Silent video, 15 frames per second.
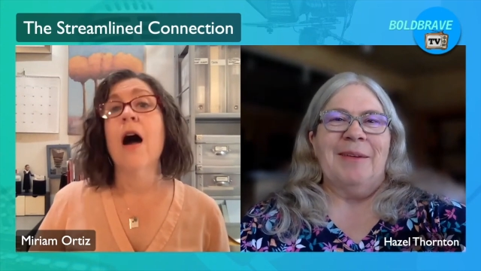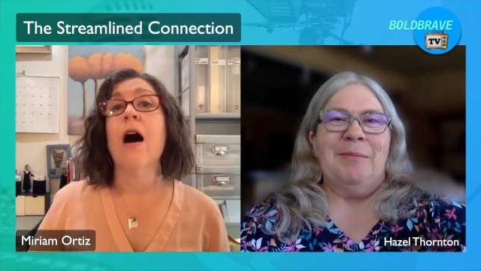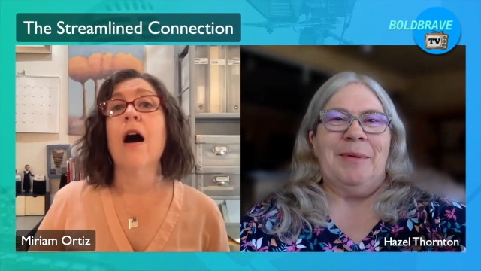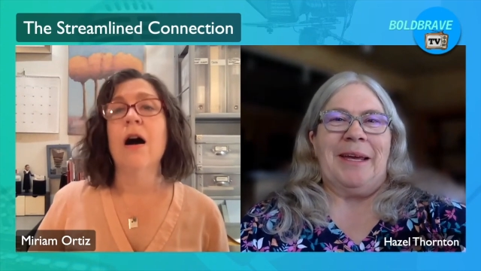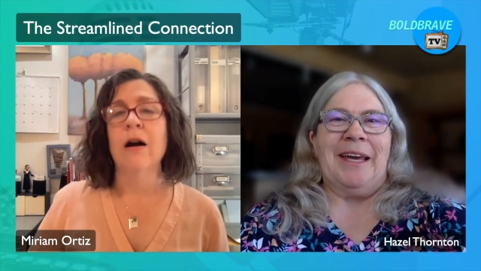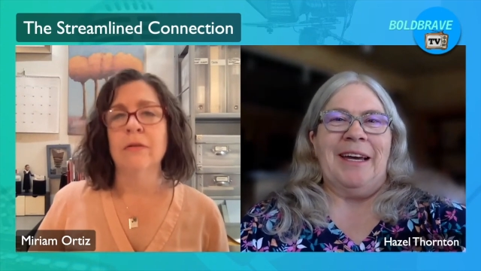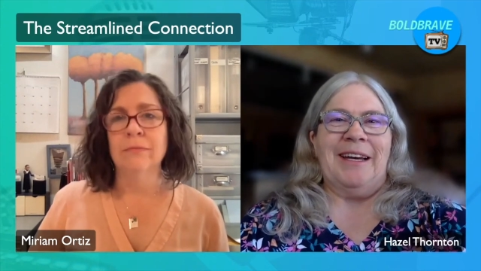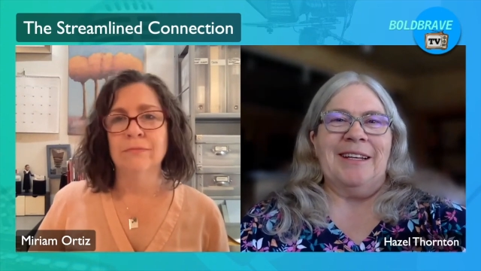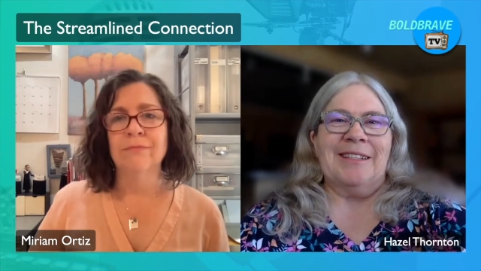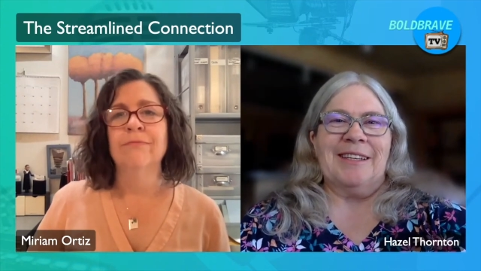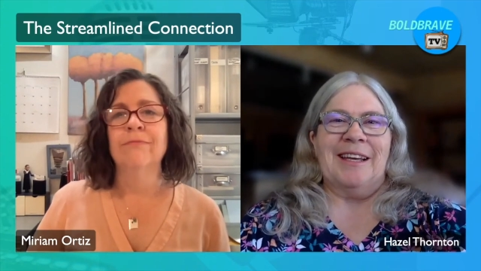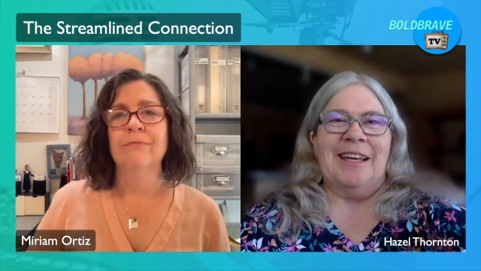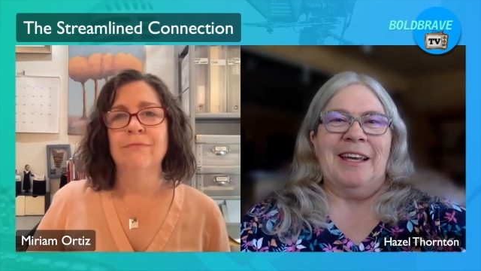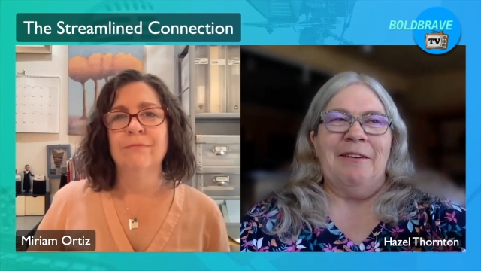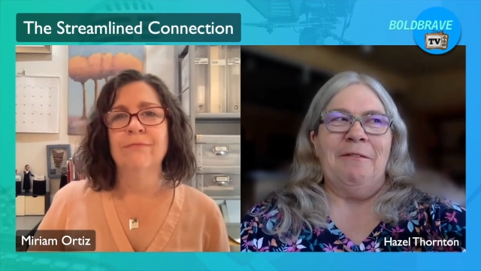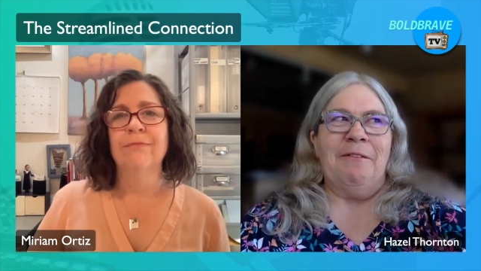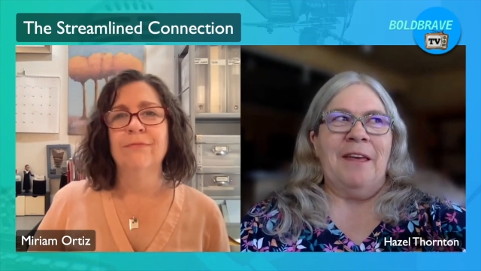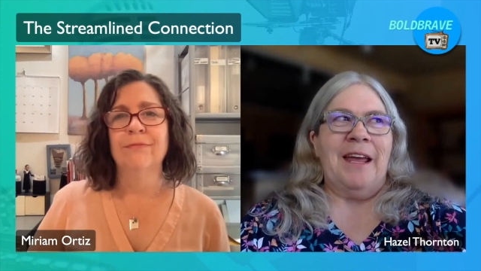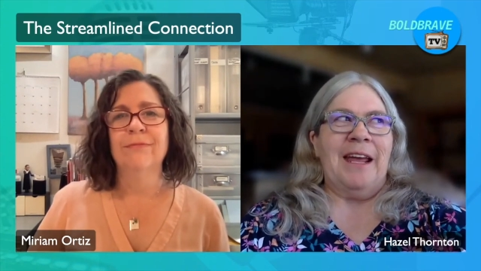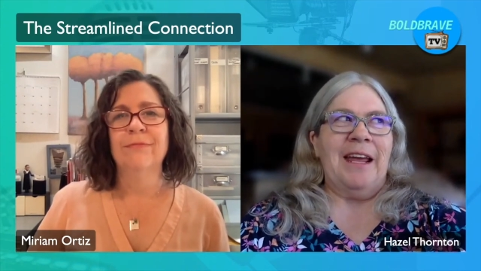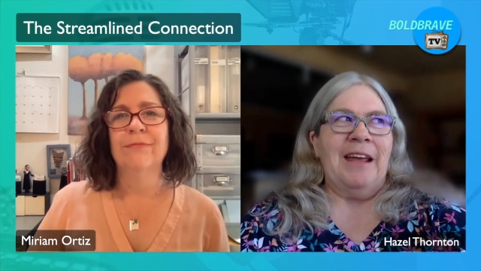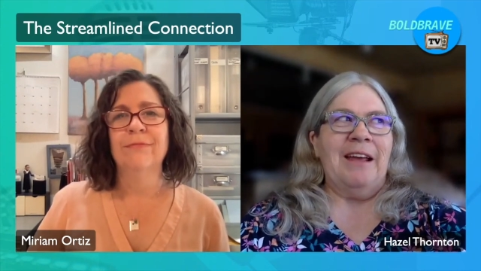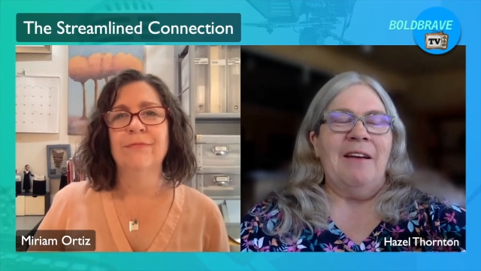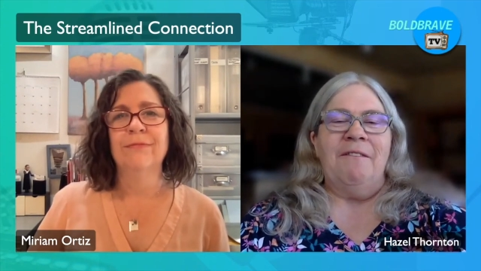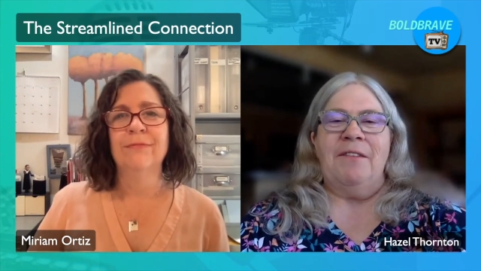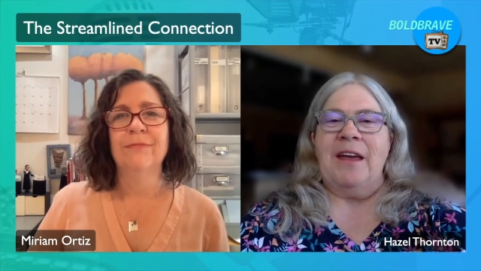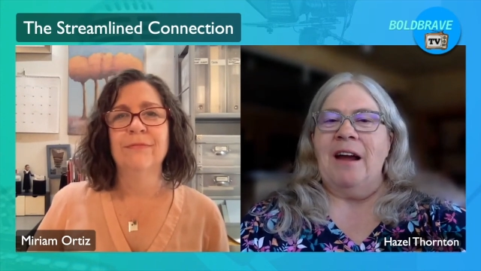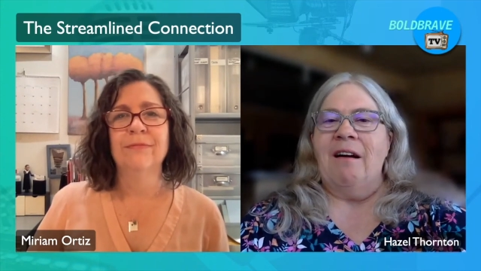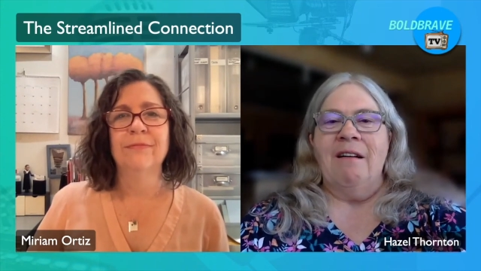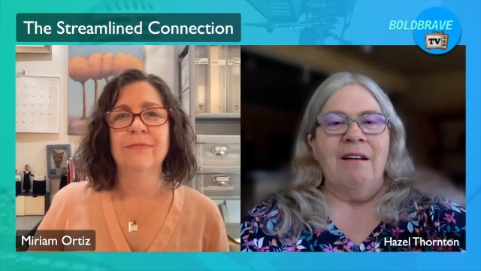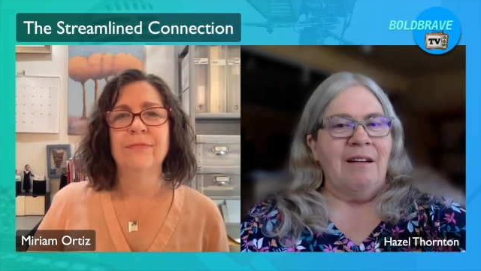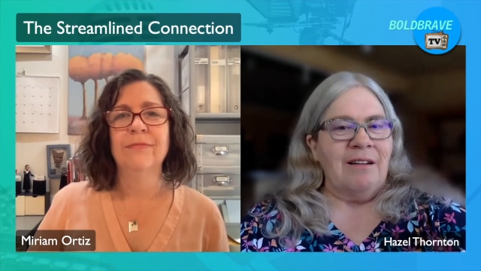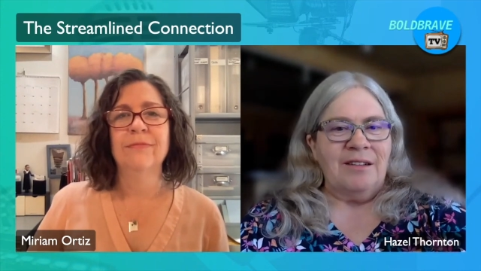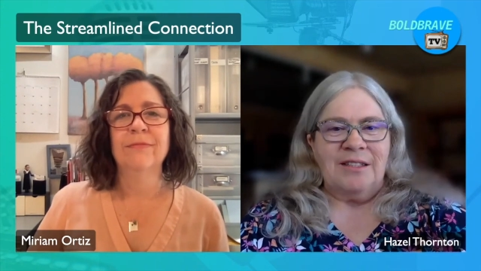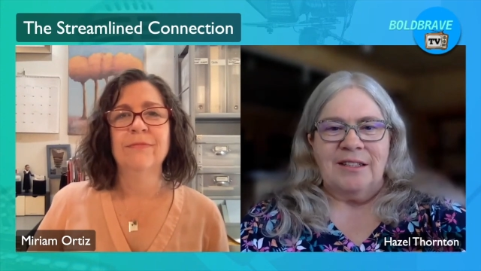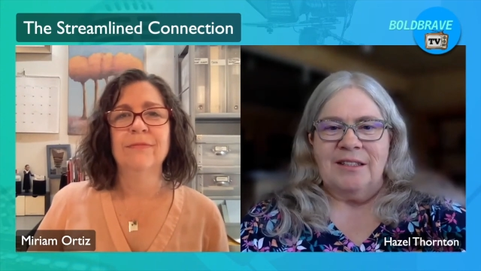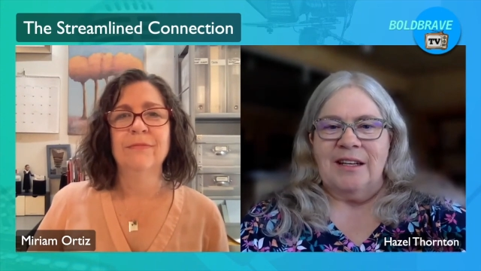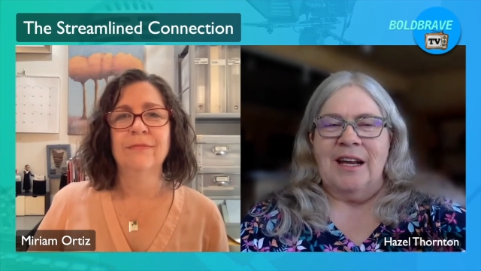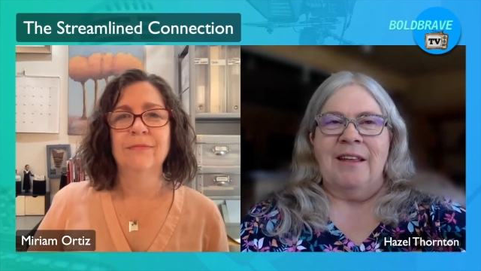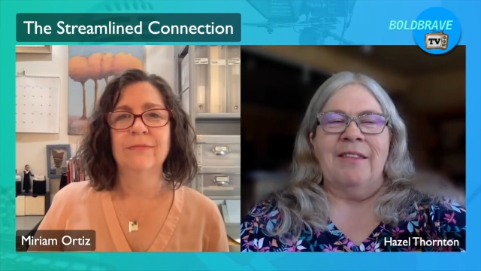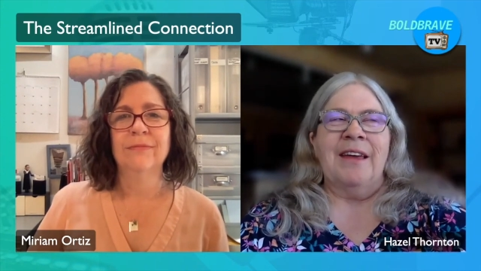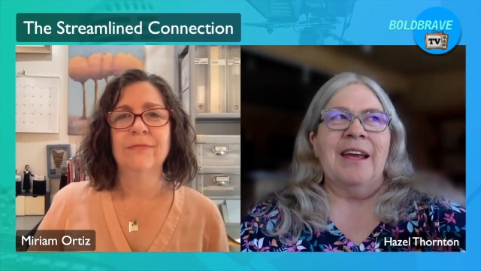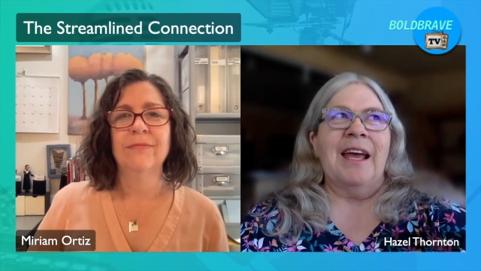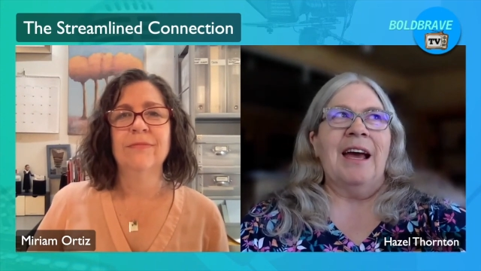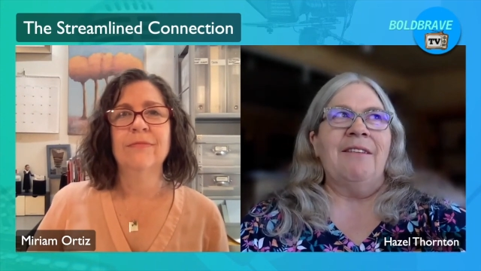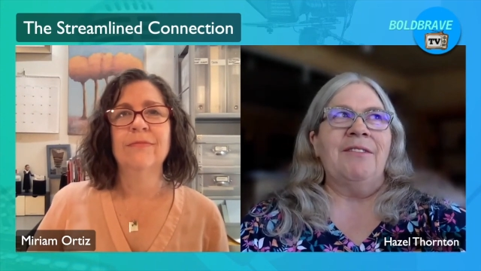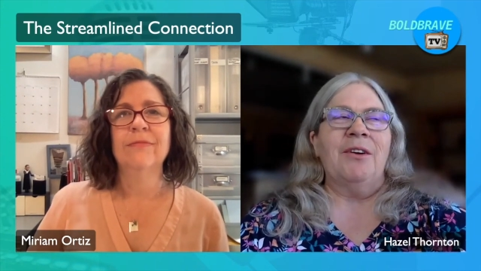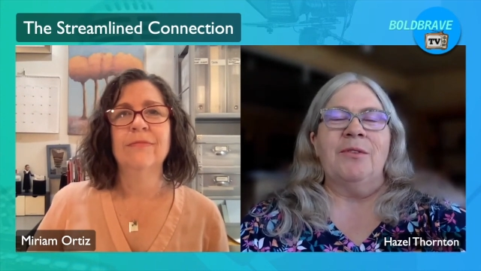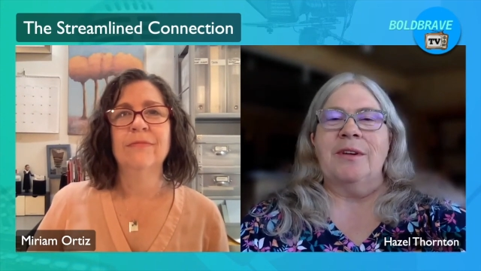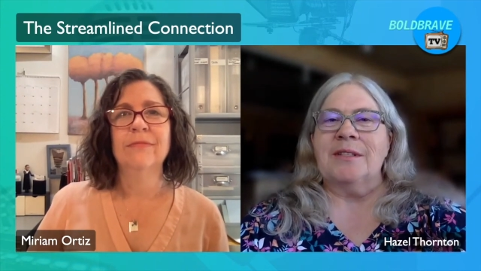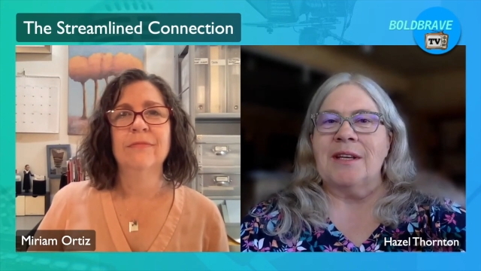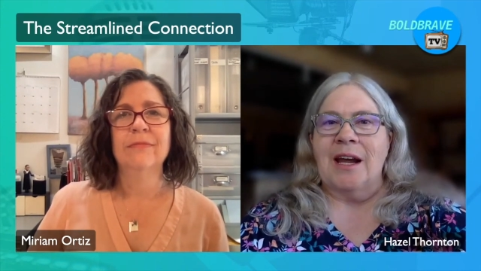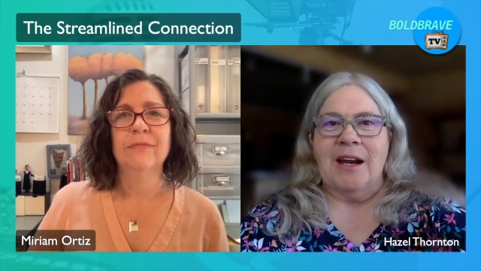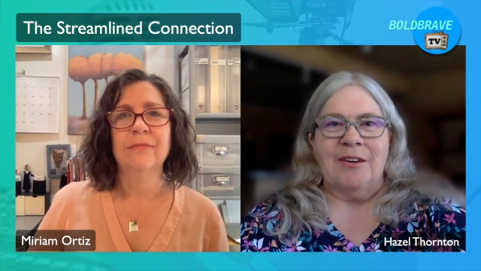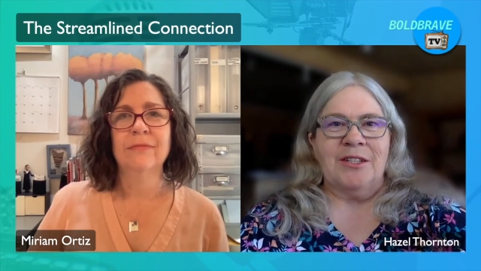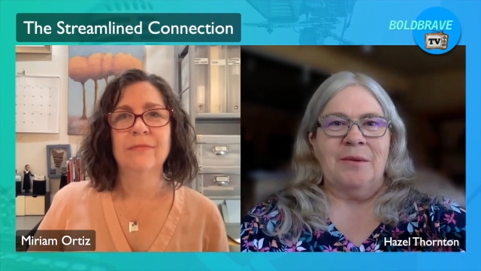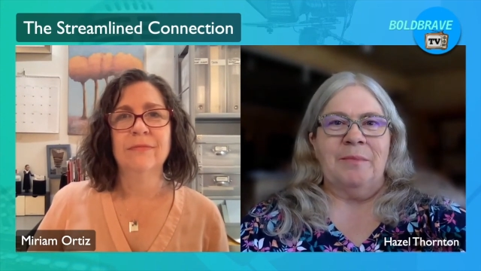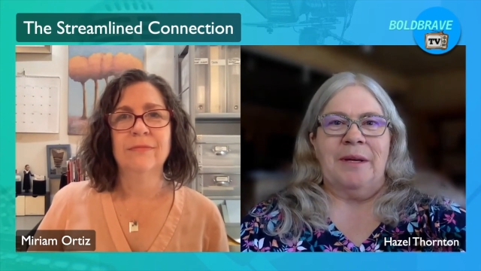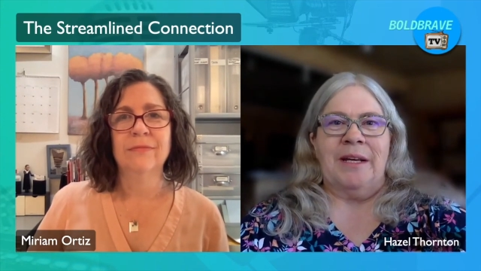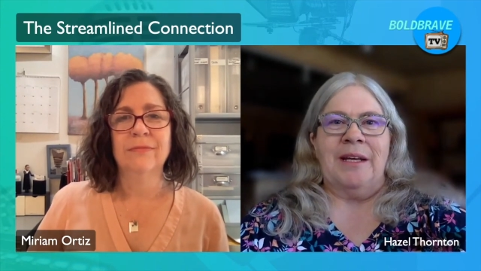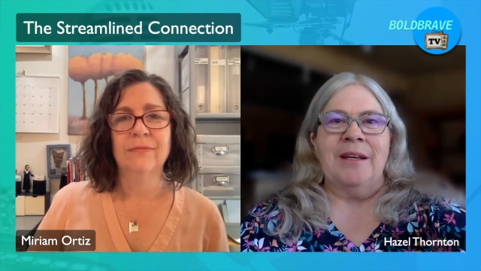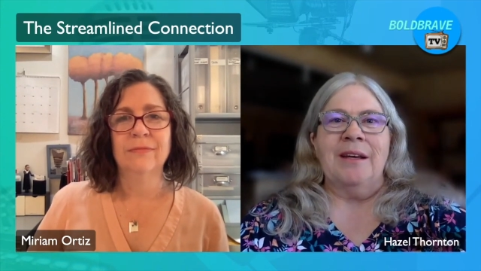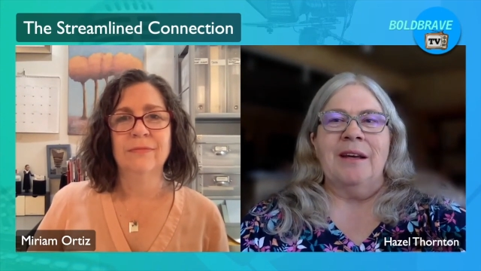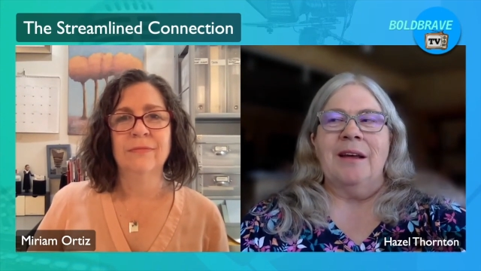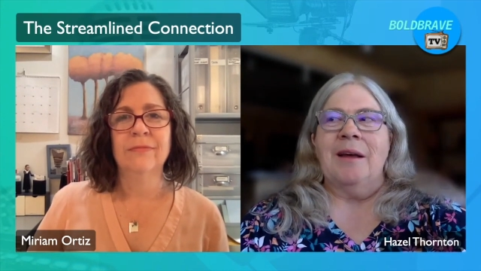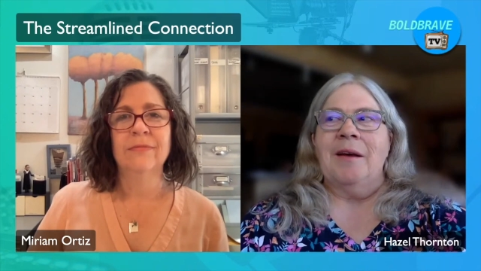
Speaker 1: Because if they aren't and they have no desire to be,